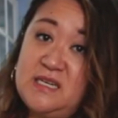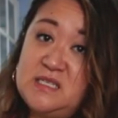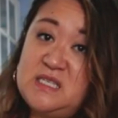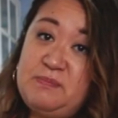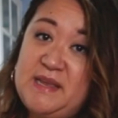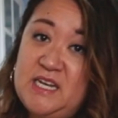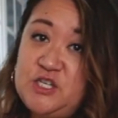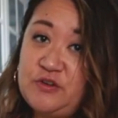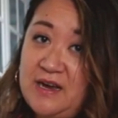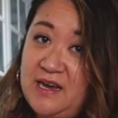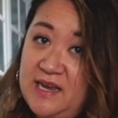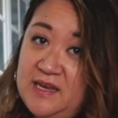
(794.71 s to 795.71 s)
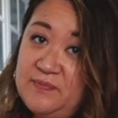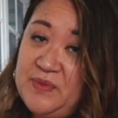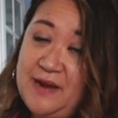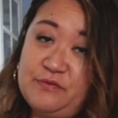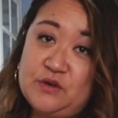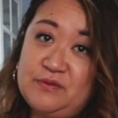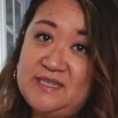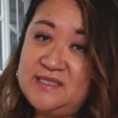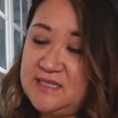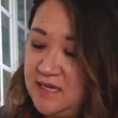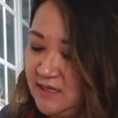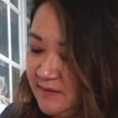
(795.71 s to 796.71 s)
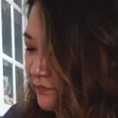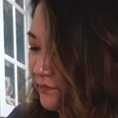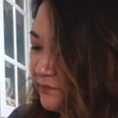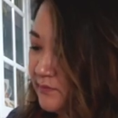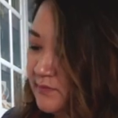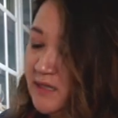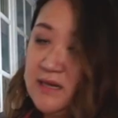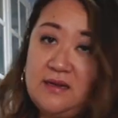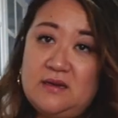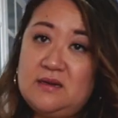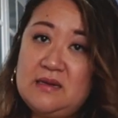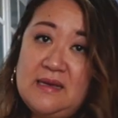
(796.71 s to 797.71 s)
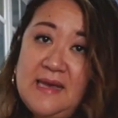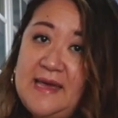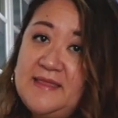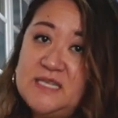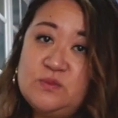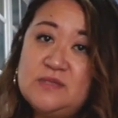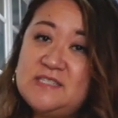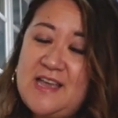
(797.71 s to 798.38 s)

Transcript: it countless times, from everything from herbs to